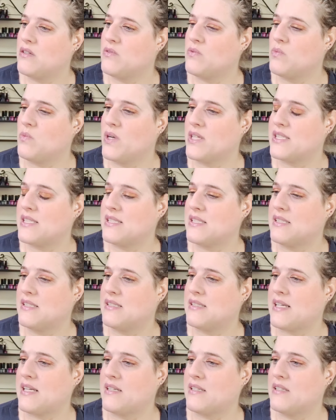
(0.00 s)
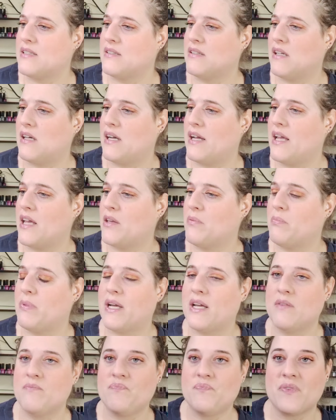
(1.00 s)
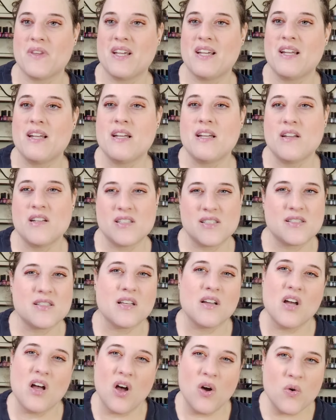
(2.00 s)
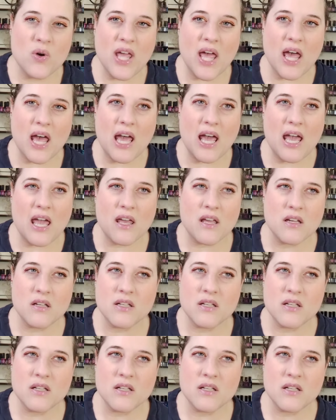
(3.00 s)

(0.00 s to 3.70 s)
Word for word: what's it scented like, but it's okay.